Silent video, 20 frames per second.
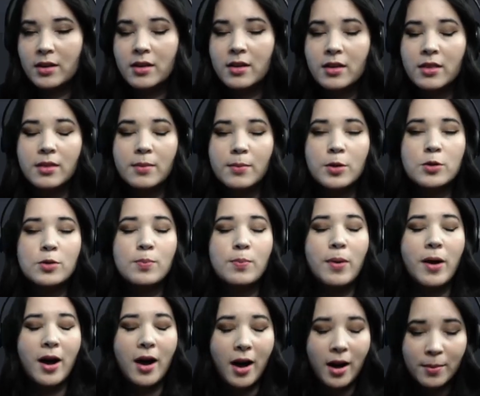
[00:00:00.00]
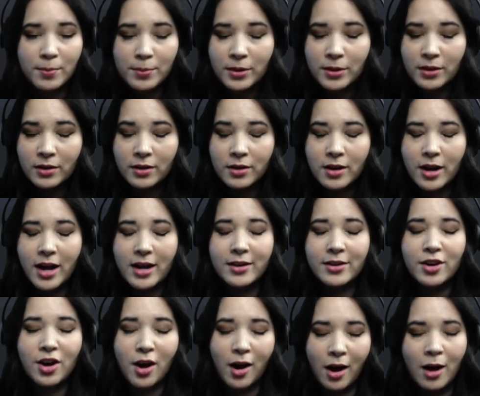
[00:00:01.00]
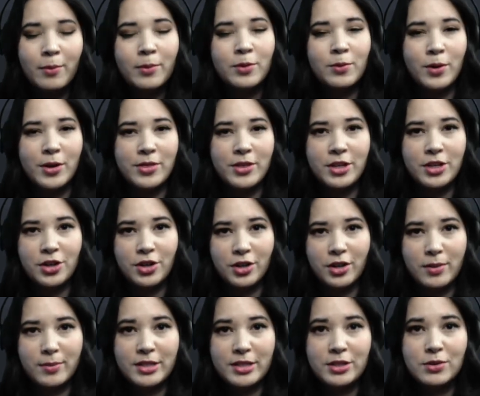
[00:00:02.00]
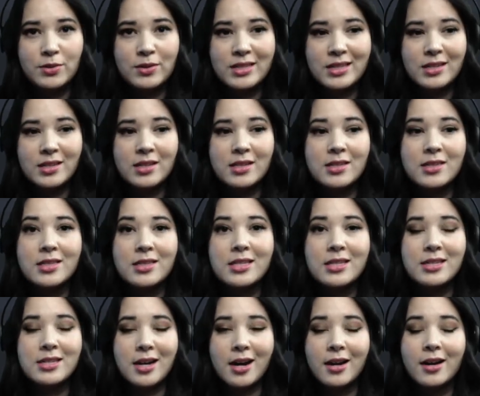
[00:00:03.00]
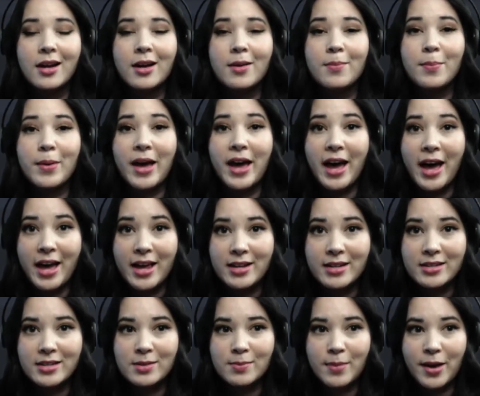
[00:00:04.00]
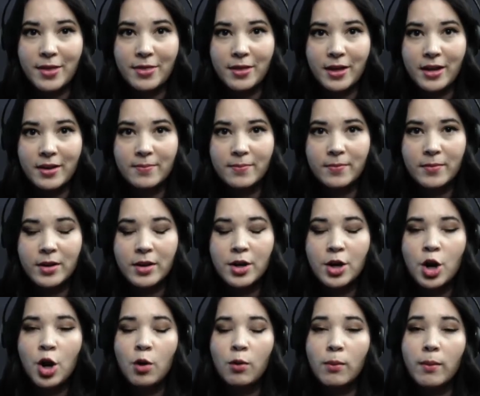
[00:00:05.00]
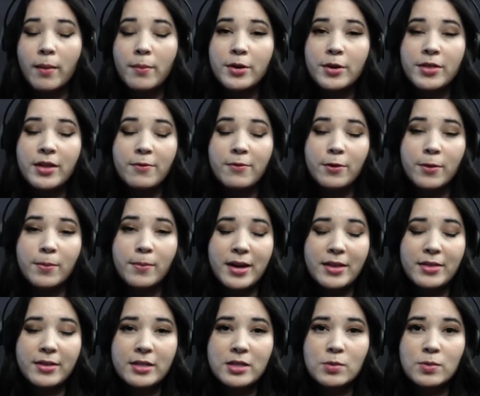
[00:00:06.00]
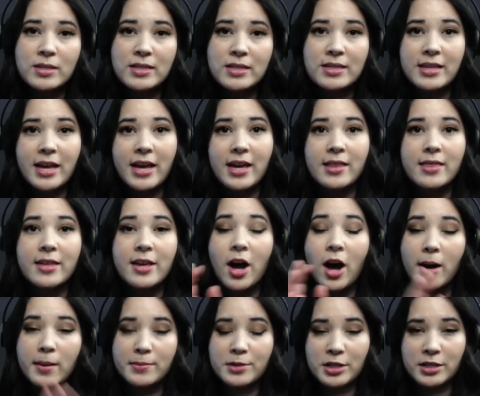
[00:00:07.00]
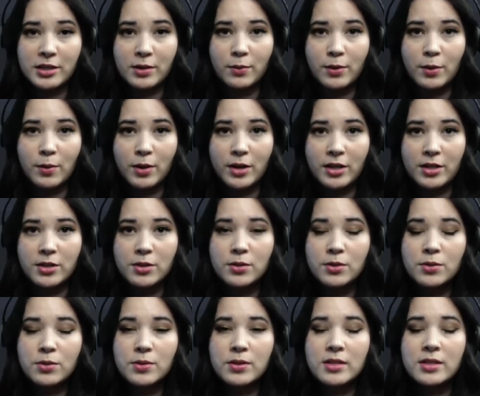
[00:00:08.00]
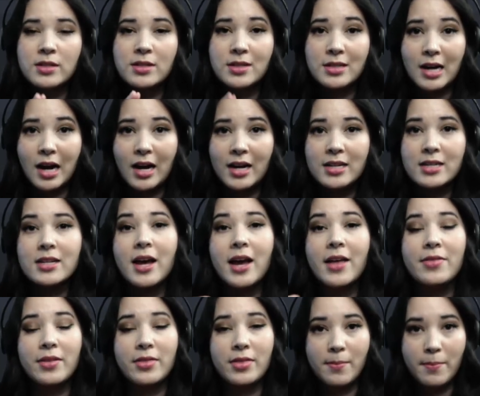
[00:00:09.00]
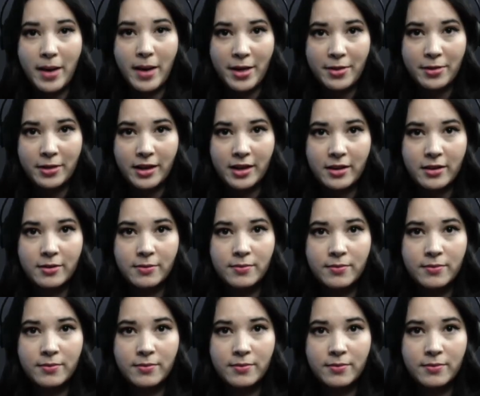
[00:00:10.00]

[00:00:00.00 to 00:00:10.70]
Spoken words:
The most popular and common one that you're going to be using is the .append method. Remember that for methods, we say the object that we want to use, dot, and then the method.